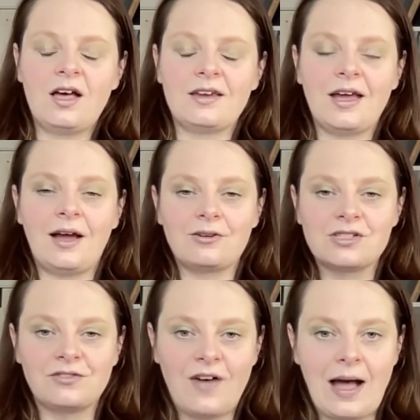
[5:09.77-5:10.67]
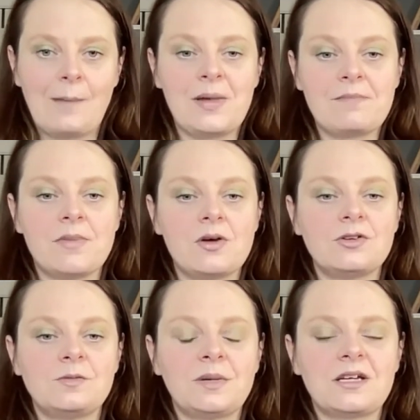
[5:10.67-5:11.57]
and out of habit
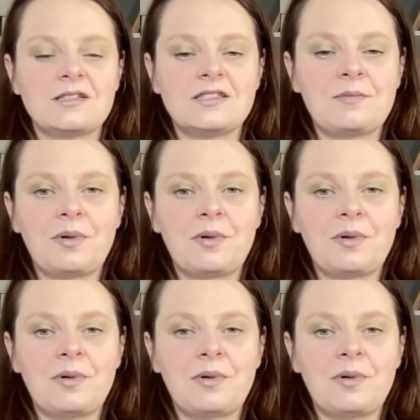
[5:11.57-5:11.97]
mode, because they